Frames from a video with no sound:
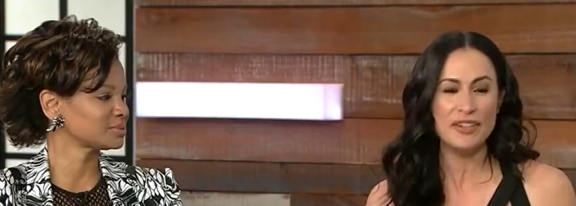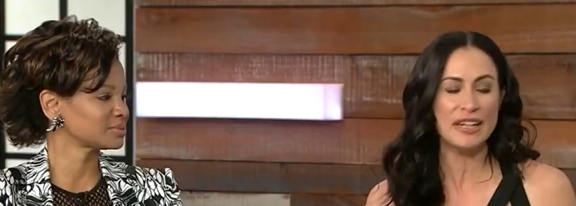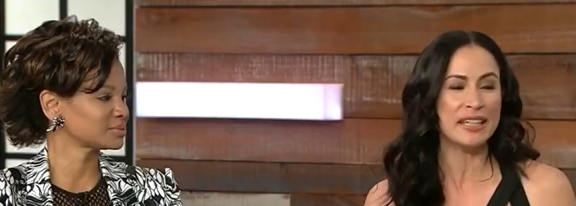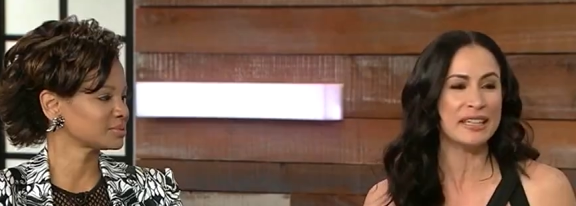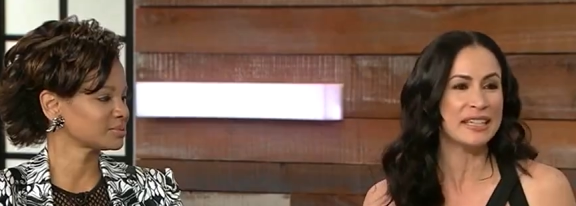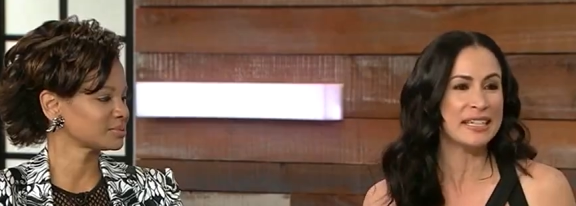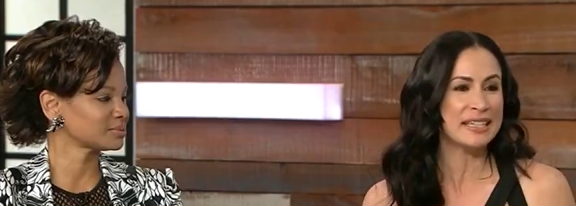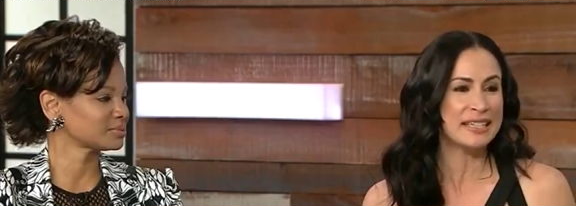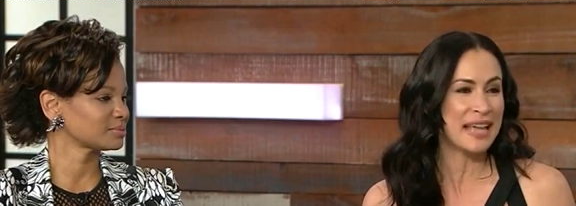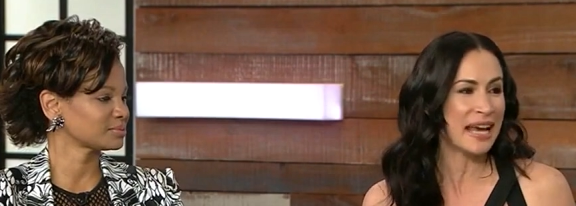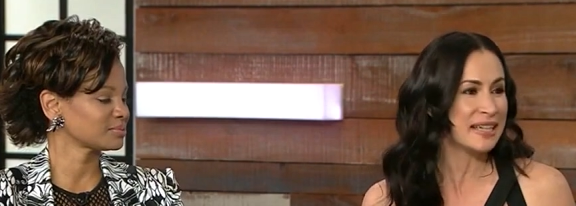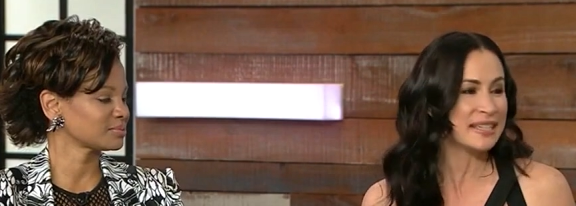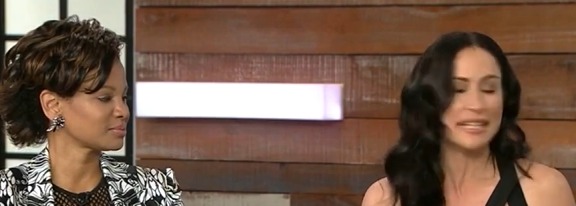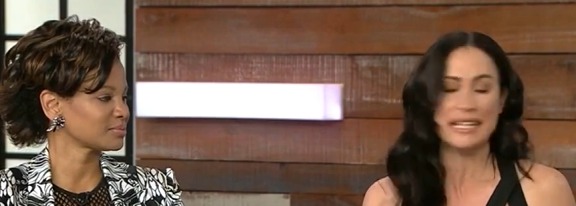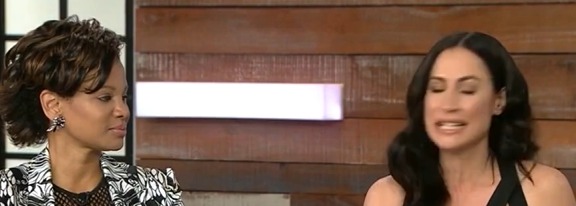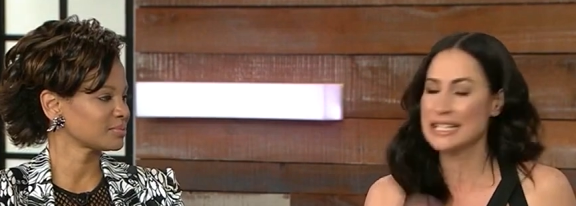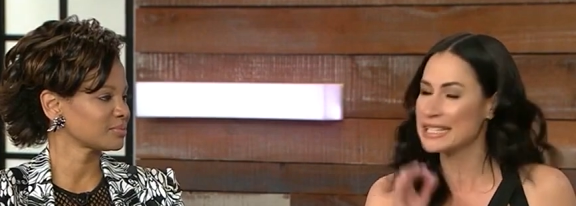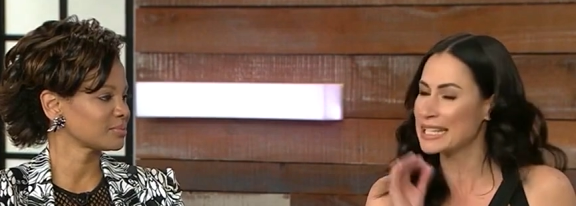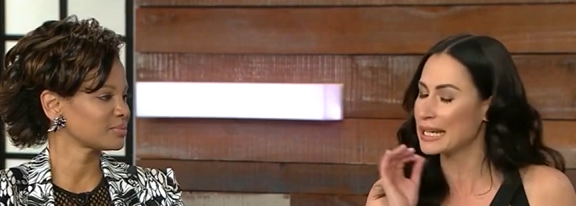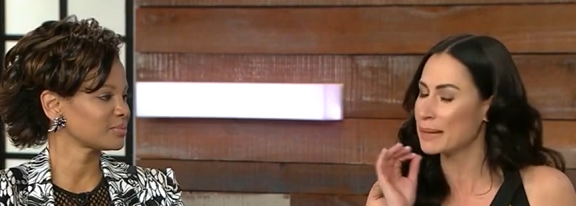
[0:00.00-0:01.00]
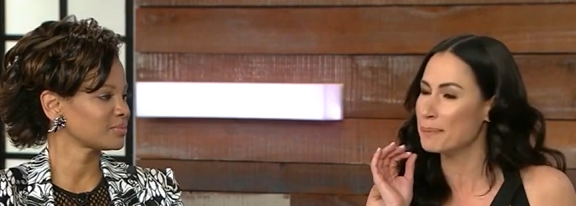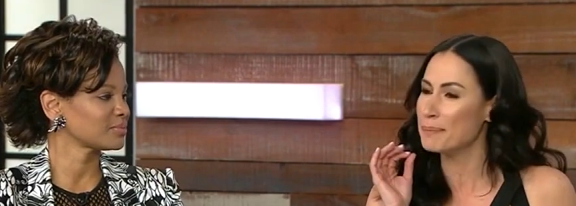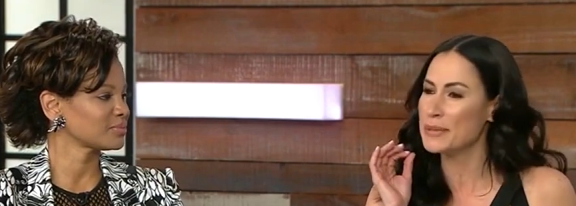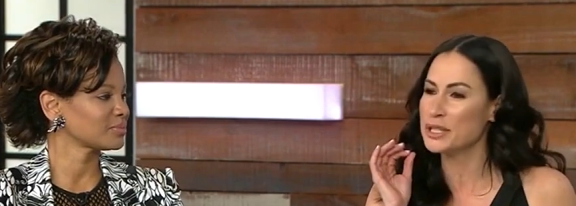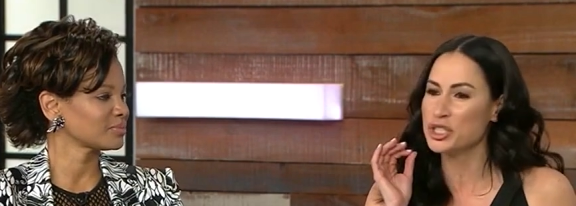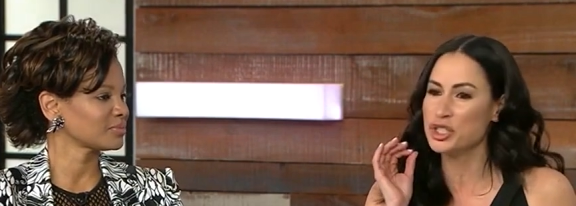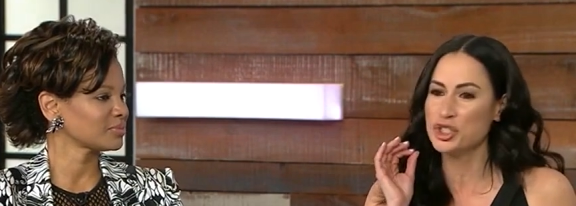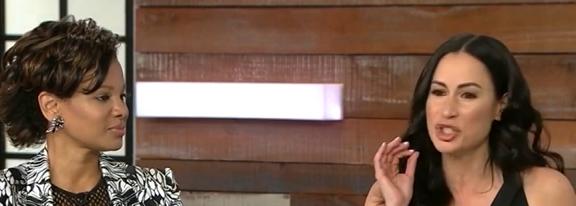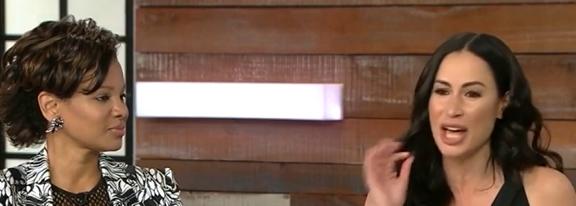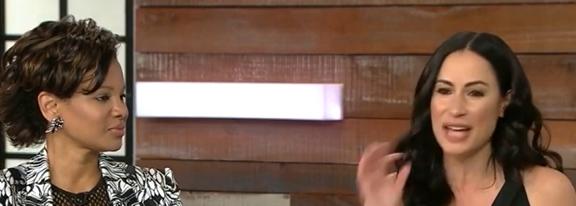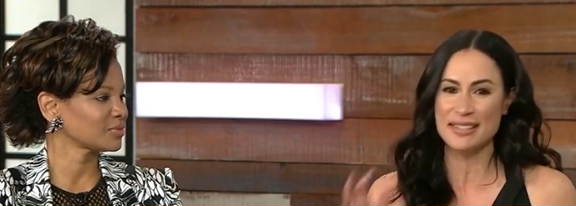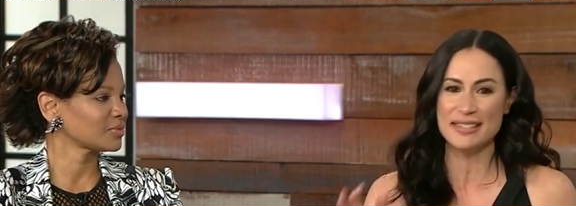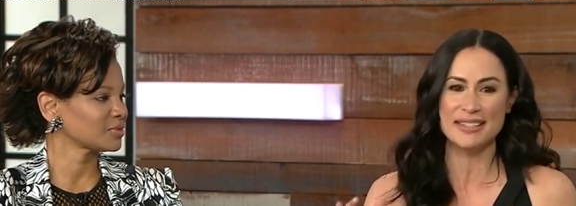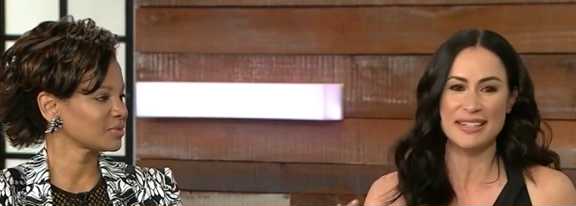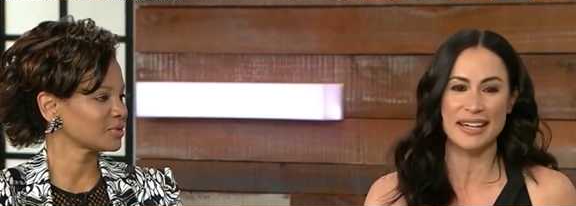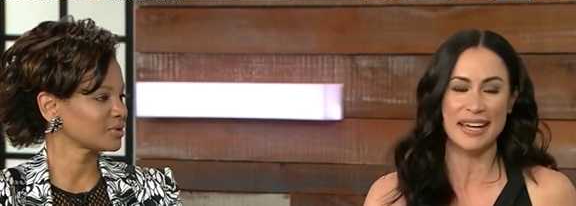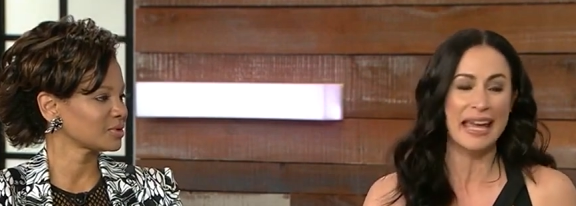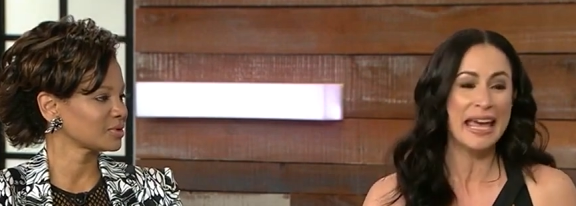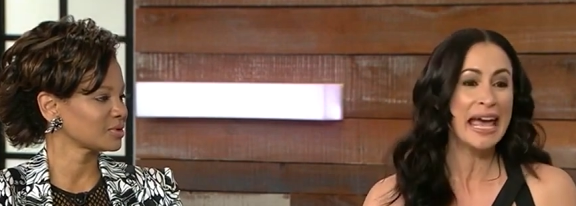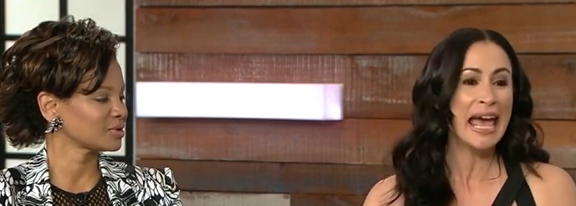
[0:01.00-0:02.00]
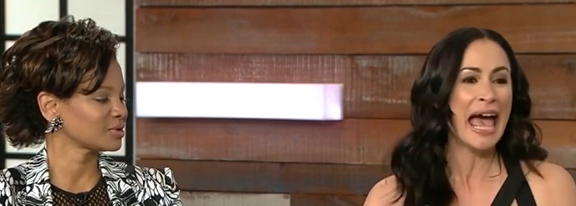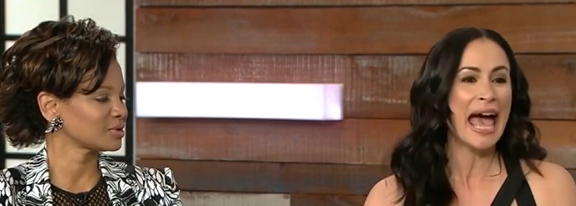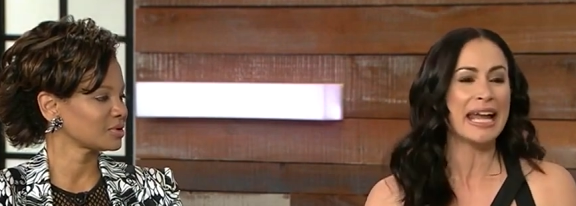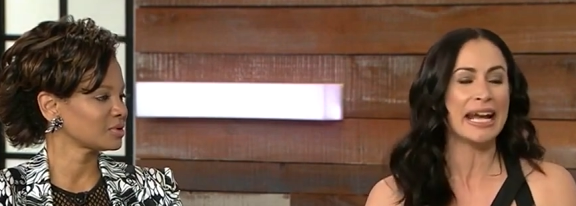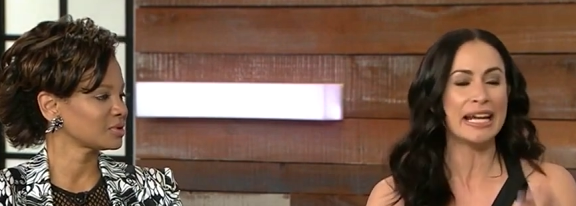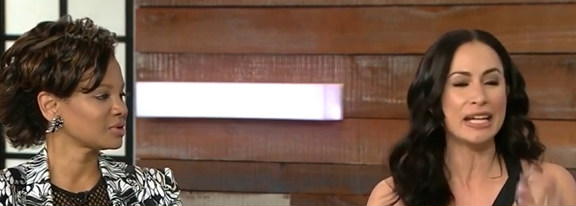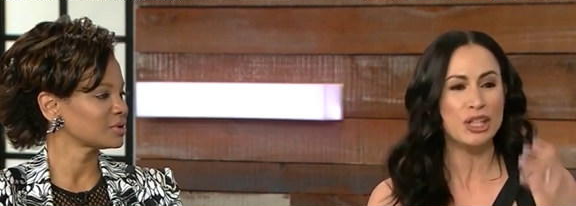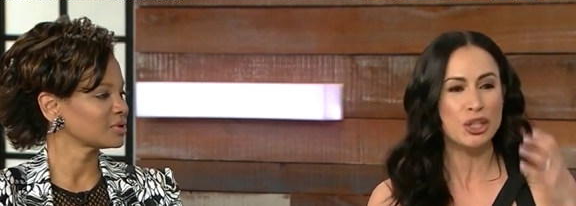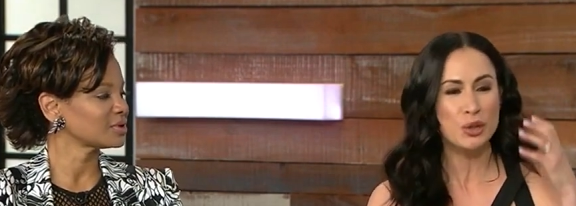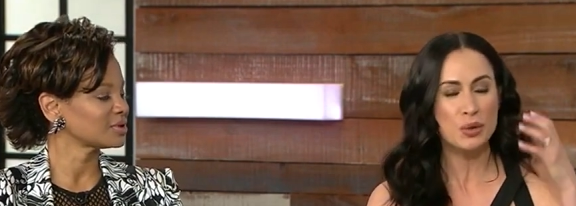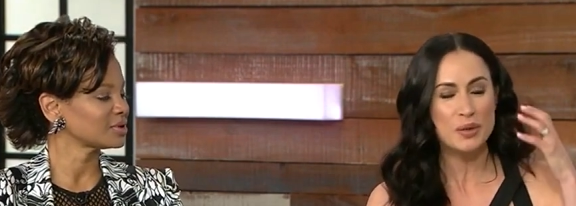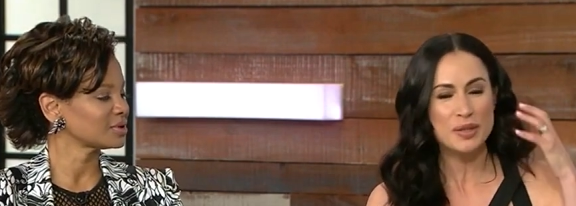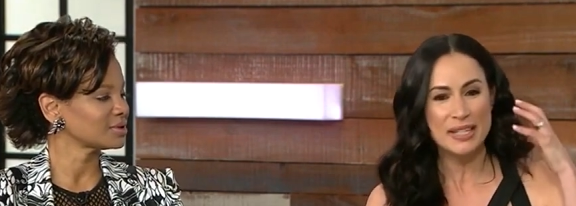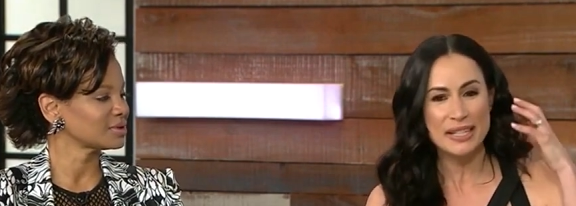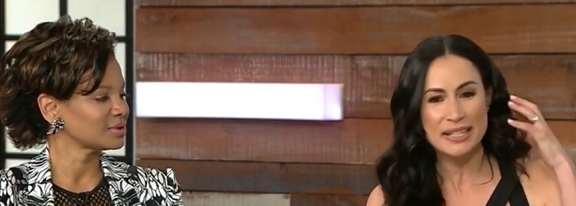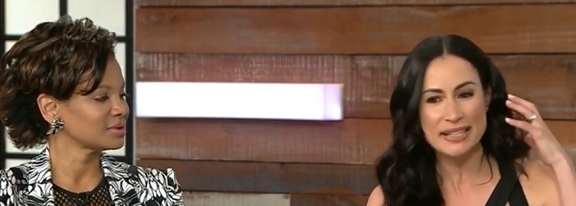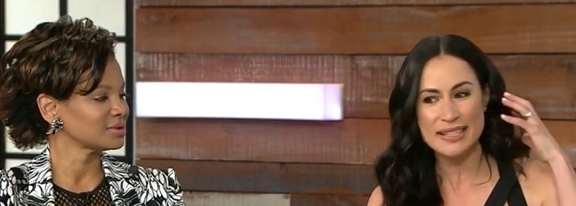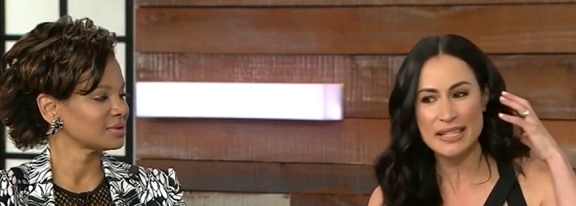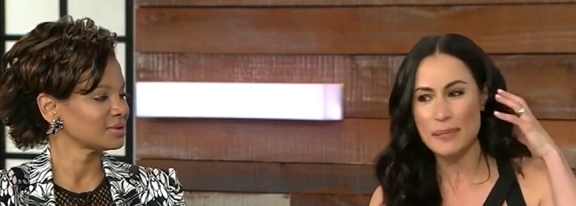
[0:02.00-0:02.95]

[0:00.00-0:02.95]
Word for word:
Speaker 1: and he was a great sport about it and it was embarrassing